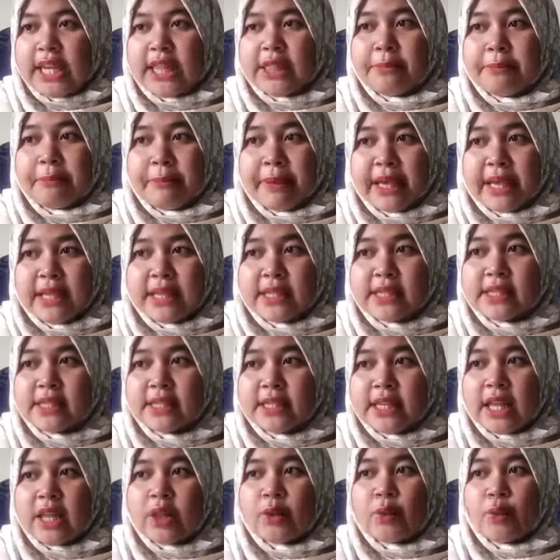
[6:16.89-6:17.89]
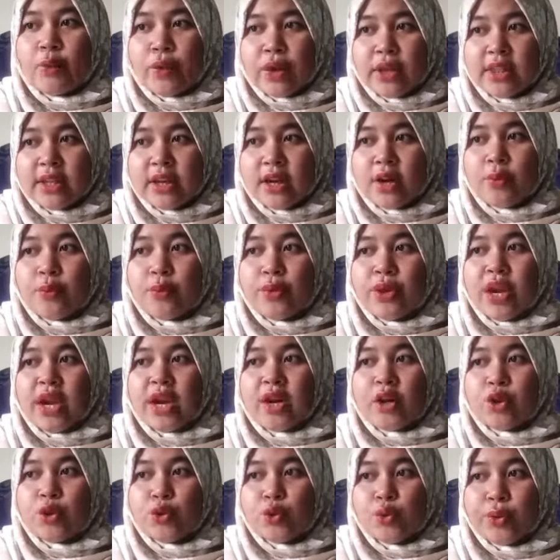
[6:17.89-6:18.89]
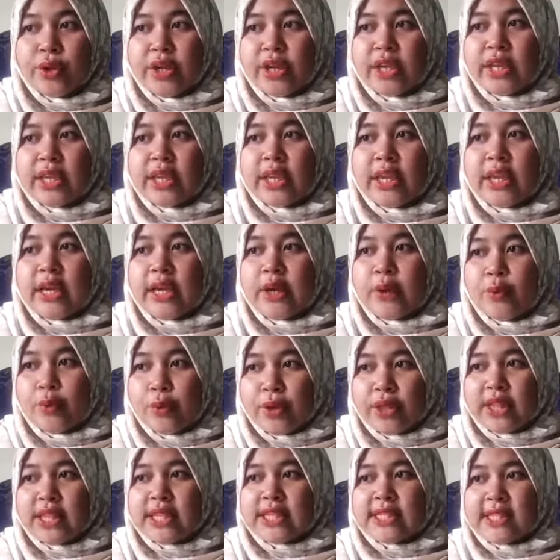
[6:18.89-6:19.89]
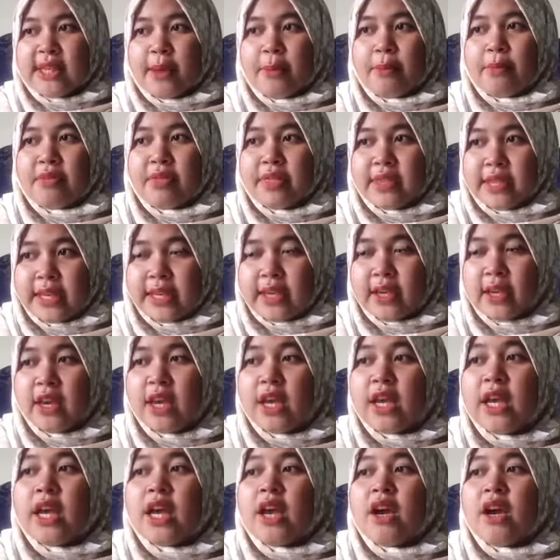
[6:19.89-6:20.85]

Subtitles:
It means that whether we are doing with something,